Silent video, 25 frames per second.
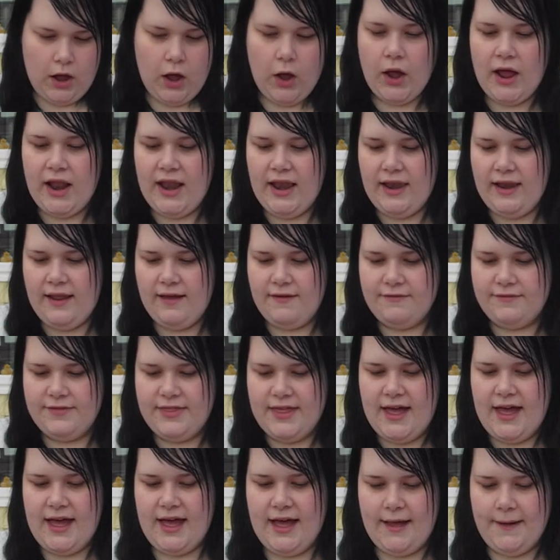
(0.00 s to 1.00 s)
I love
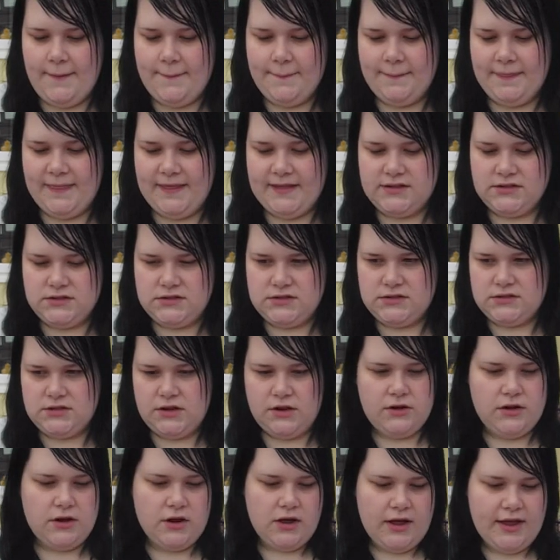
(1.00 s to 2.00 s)
that. That's
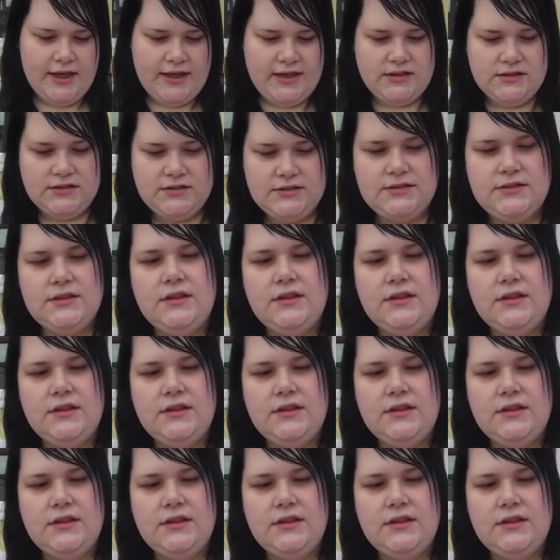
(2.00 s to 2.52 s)
so nice.